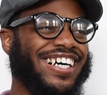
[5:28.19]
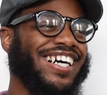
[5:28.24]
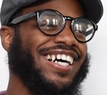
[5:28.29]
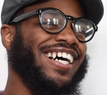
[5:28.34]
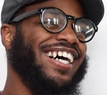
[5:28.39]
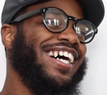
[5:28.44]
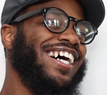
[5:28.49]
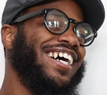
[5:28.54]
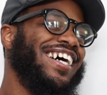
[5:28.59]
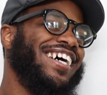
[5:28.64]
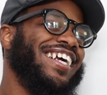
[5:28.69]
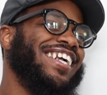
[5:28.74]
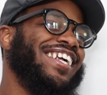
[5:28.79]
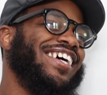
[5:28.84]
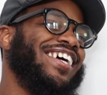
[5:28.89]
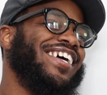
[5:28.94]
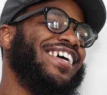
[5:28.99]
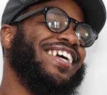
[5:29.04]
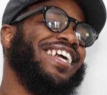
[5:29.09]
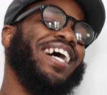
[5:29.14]
Oh,
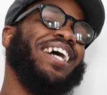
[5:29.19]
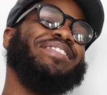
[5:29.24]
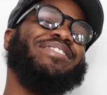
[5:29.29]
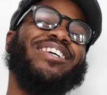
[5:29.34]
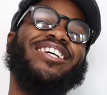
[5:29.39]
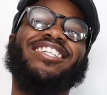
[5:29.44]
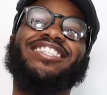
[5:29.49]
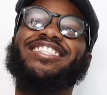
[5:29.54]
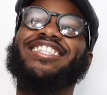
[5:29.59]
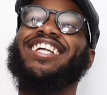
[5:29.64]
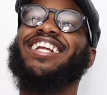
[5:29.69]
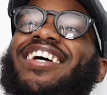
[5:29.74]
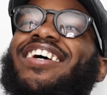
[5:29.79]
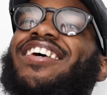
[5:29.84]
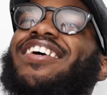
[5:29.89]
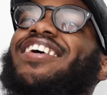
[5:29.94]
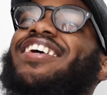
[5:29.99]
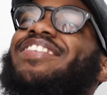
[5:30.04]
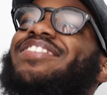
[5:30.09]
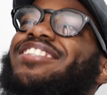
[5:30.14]
Lord, have mercy,
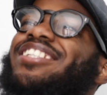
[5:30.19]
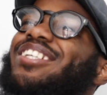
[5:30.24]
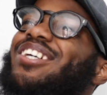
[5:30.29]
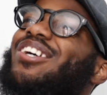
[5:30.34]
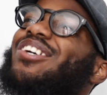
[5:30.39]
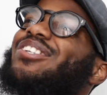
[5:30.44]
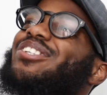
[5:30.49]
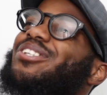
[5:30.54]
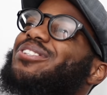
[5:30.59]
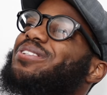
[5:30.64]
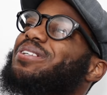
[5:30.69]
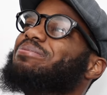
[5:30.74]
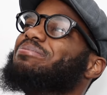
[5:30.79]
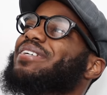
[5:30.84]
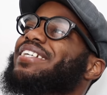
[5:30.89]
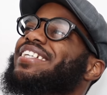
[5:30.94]
Lord. What you gonna do with